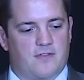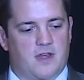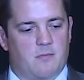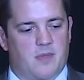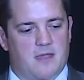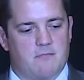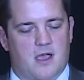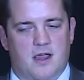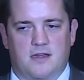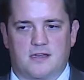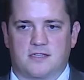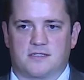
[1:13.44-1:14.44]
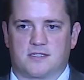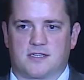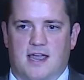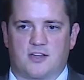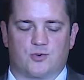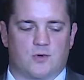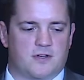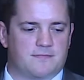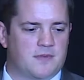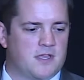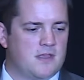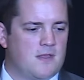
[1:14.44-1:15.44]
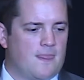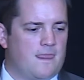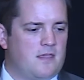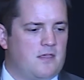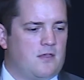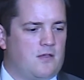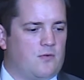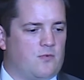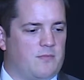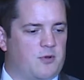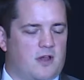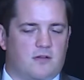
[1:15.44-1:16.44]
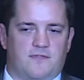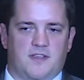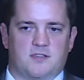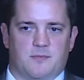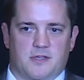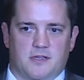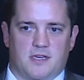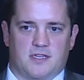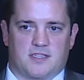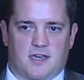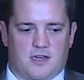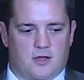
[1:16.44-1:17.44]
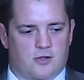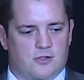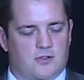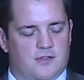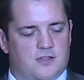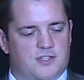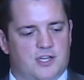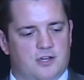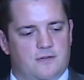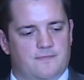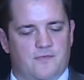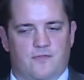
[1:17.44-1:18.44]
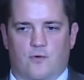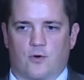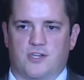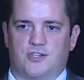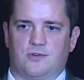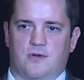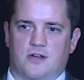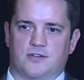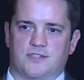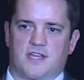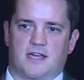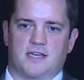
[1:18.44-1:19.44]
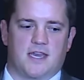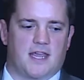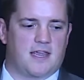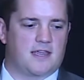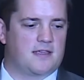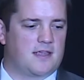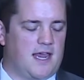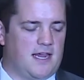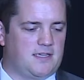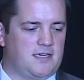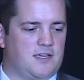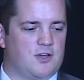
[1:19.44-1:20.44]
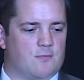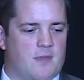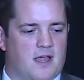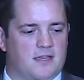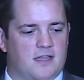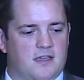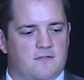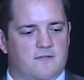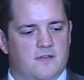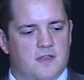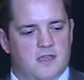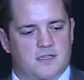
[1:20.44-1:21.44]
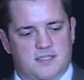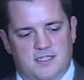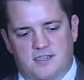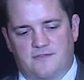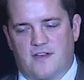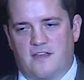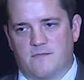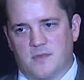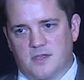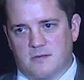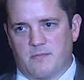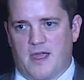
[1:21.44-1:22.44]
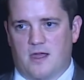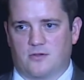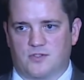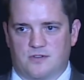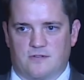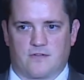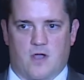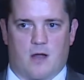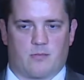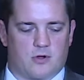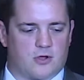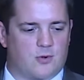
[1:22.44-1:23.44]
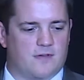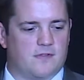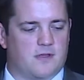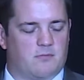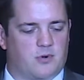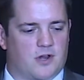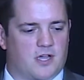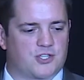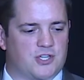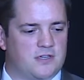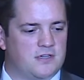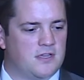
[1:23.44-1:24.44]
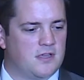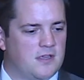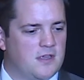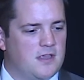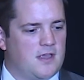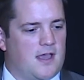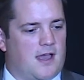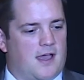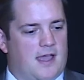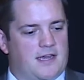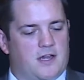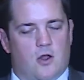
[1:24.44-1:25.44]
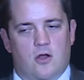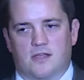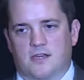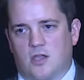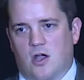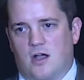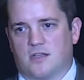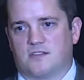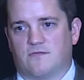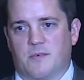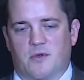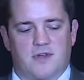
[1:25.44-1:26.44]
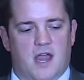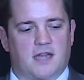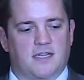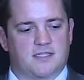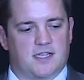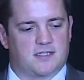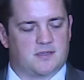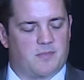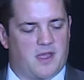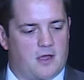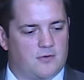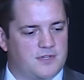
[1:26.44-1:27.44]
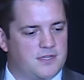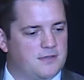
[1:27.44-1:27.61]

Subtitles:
Bay Mine in Saskatchewan. We put out a feasibility study earlier this year, 4,200 ton a day, 18-year mine life, 65 million pounds of copper equivalent production at an all-in cost of about 90 cents a pound.